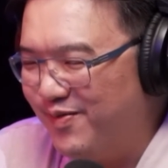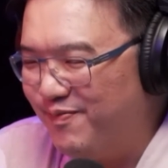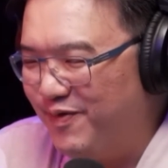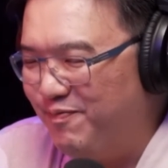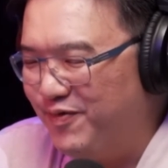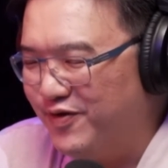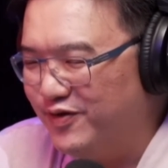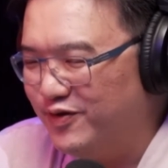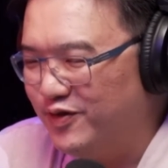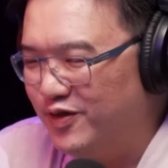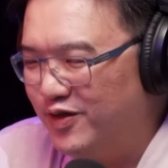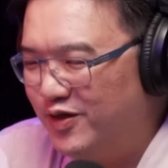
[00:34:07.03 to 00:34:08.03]

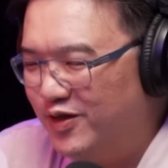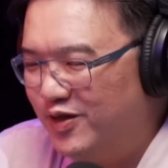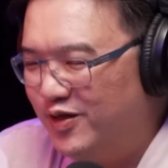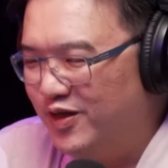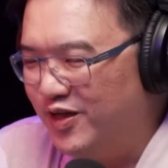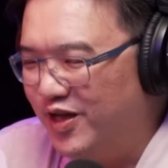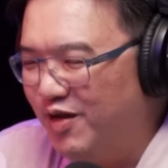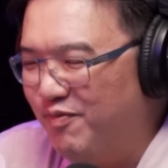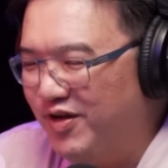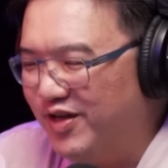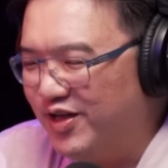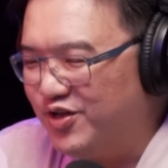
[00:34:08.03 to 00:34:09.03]
people in
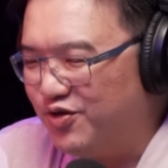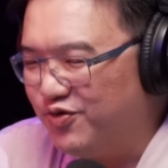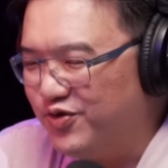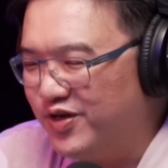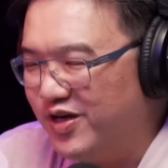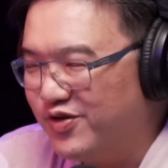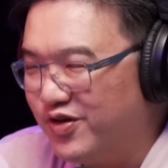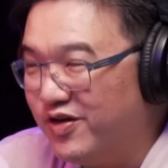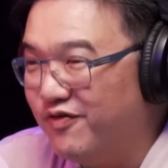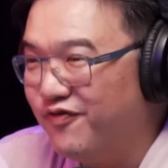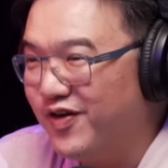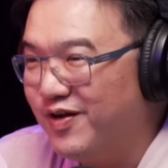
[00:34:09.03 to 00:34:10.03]
naming their children are trying to